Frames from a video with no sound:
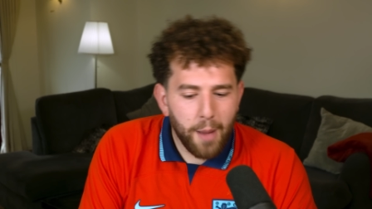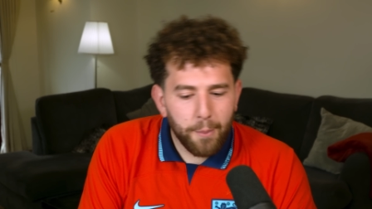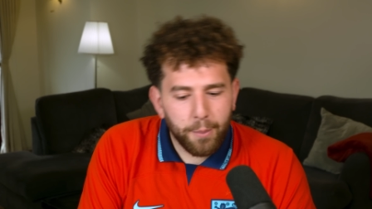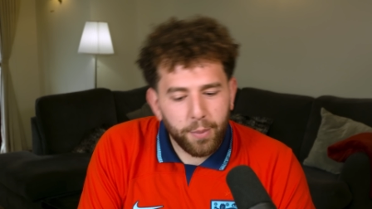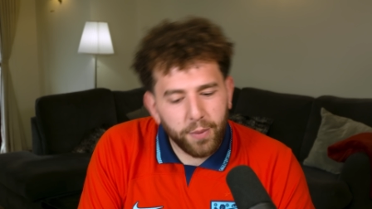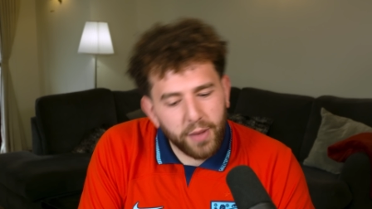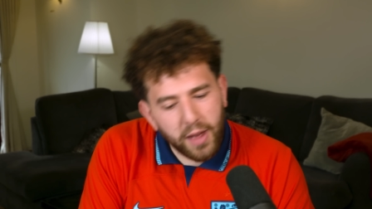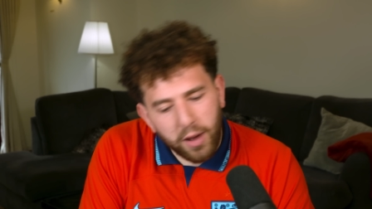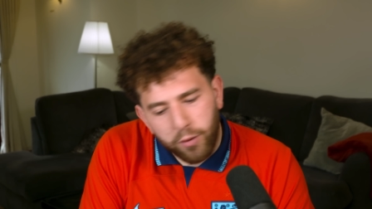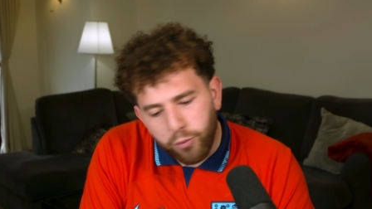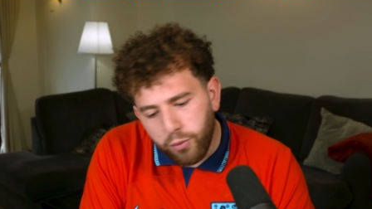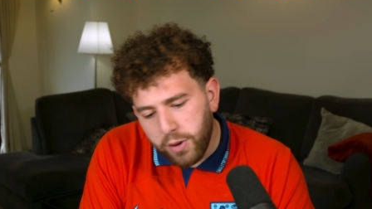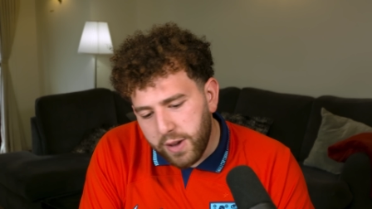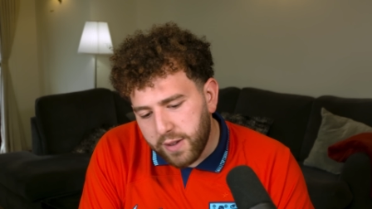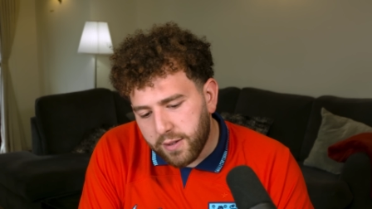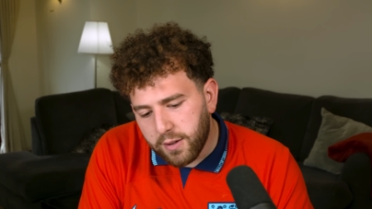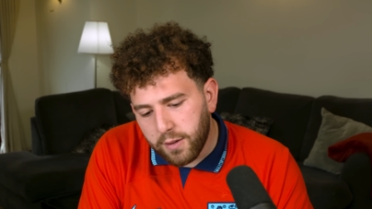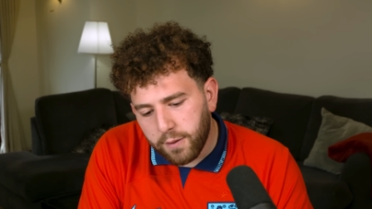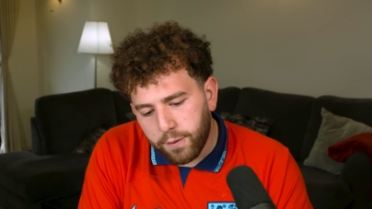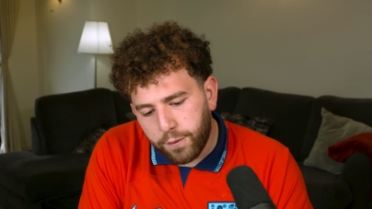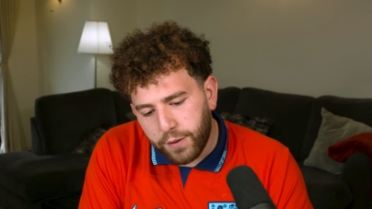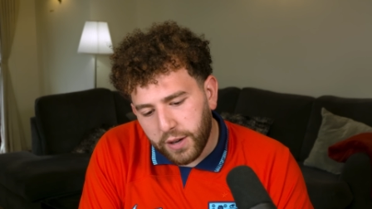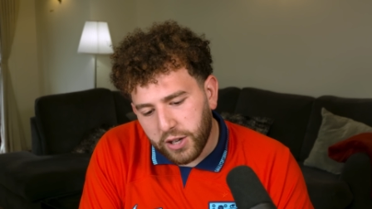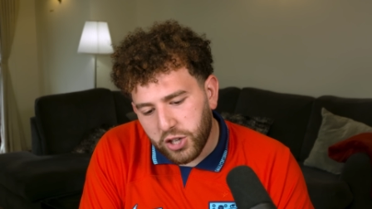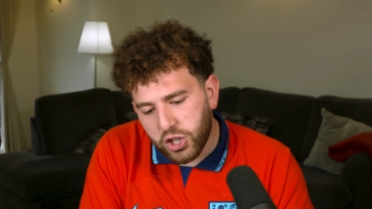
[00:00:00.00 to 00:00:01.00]
But their
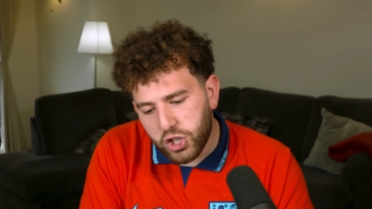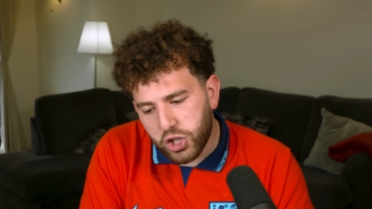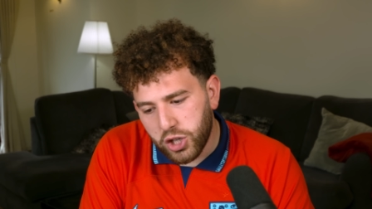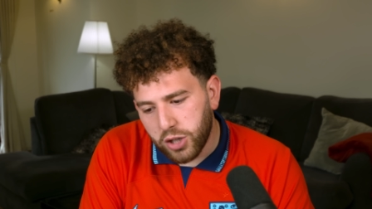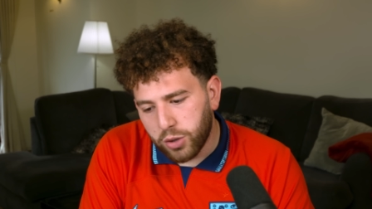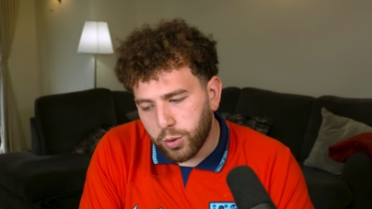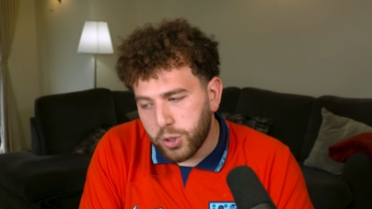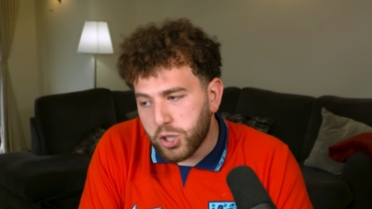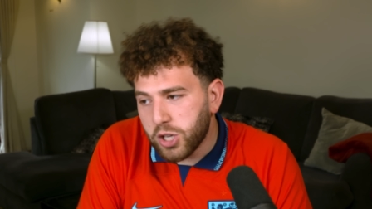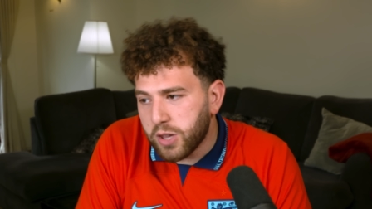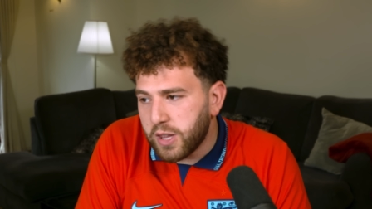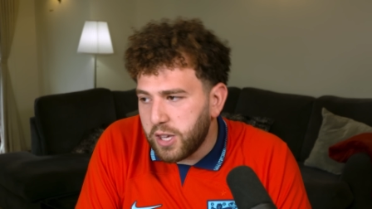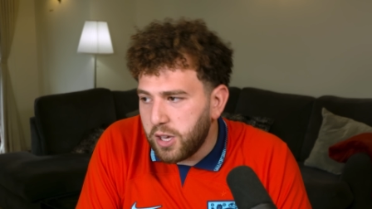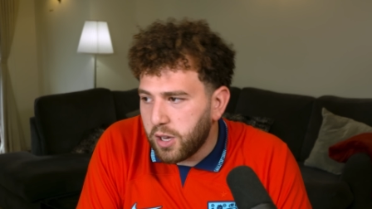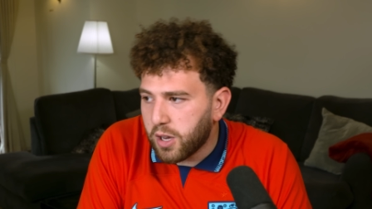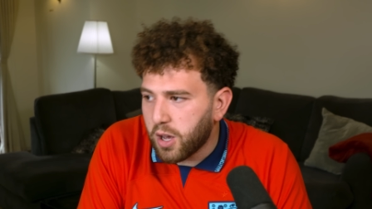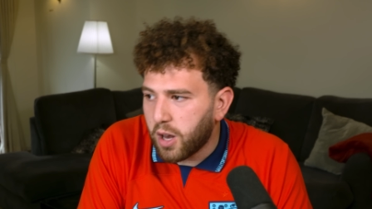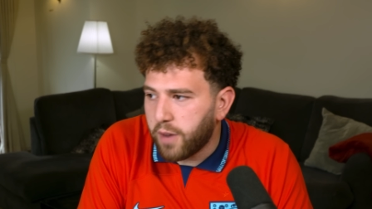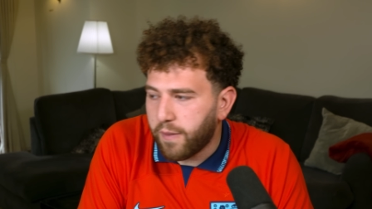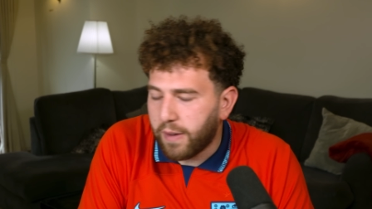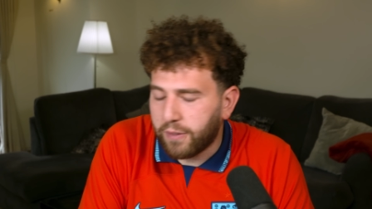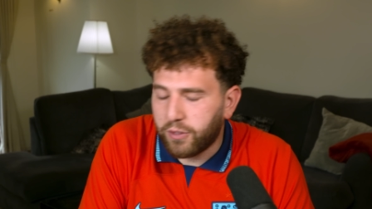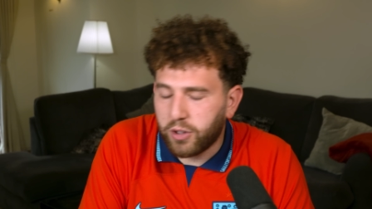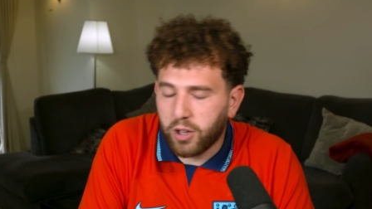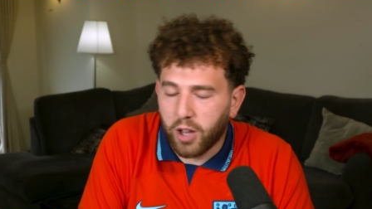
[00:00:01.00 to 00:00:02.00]
recent fixtures, which I think you
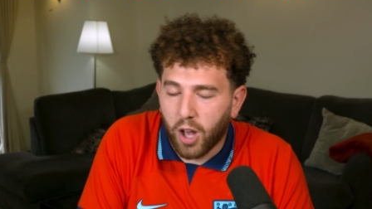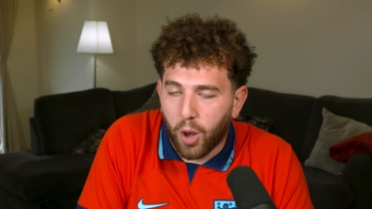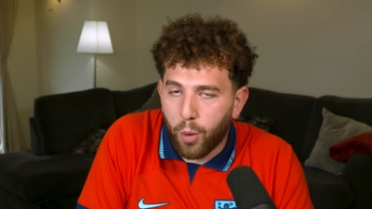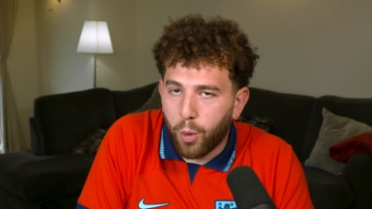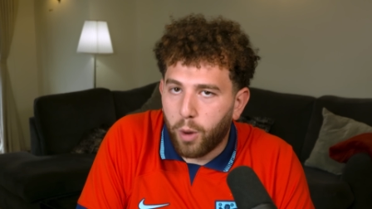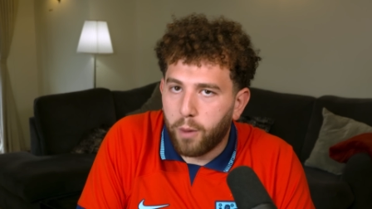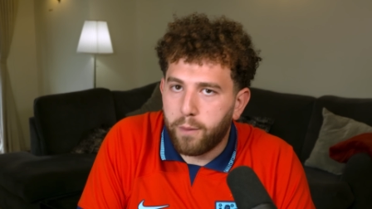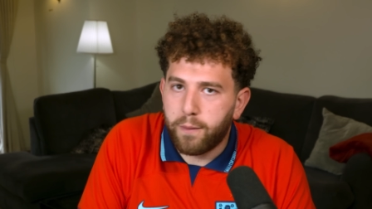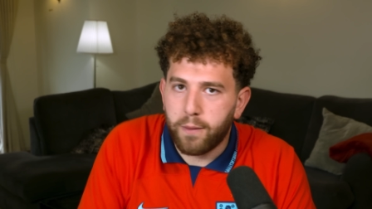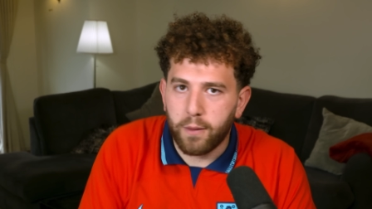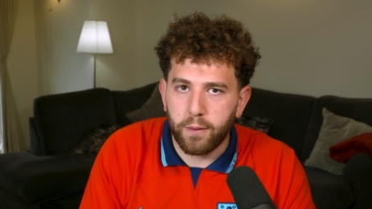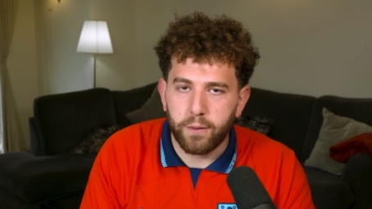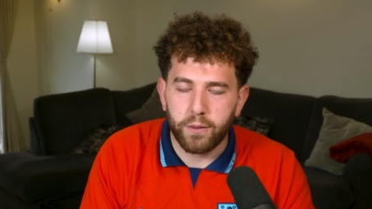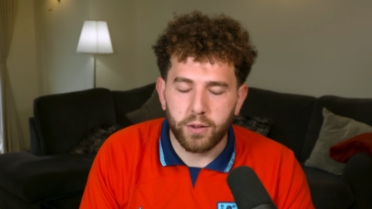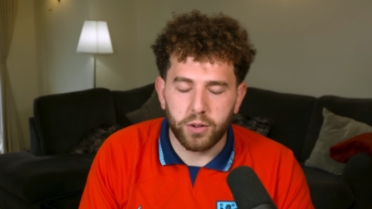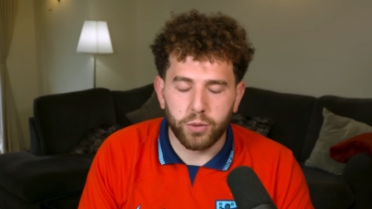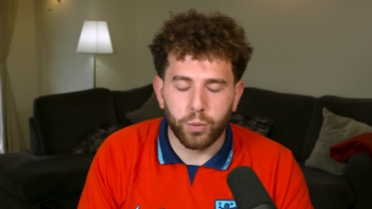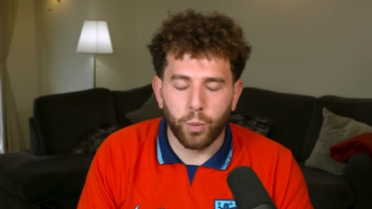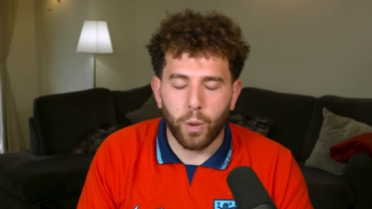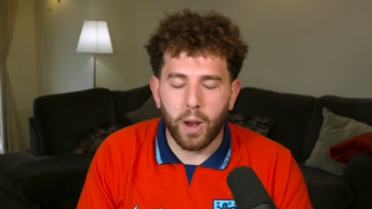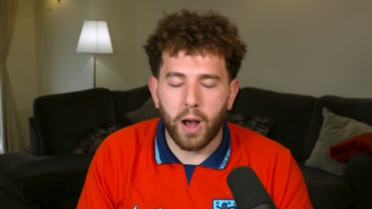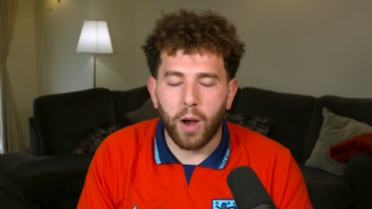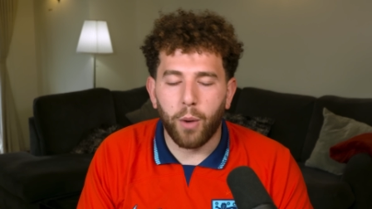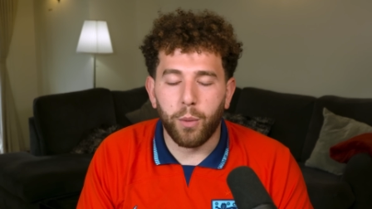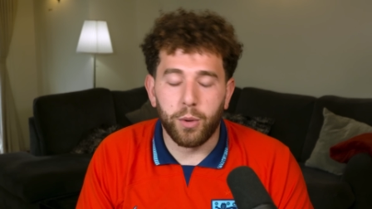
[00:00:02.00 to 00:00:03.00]
kind of have to go off of as
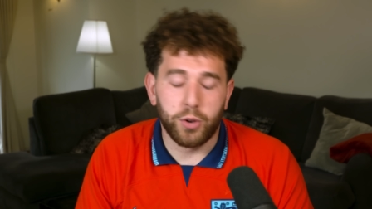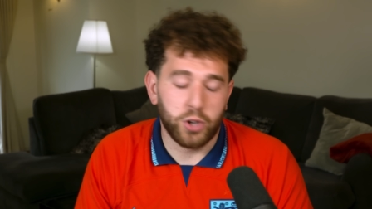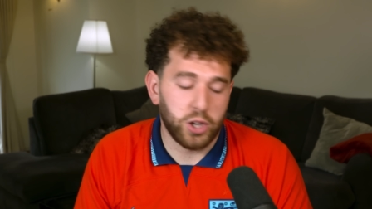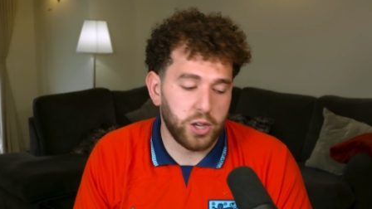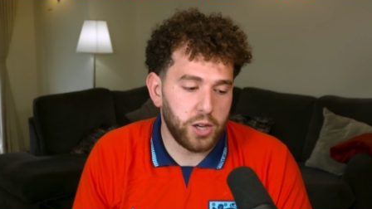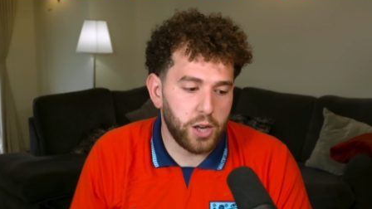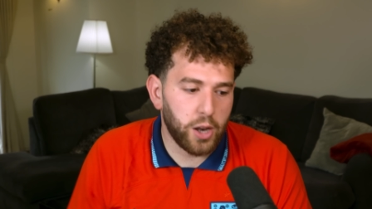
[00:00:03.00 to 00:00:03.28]
well.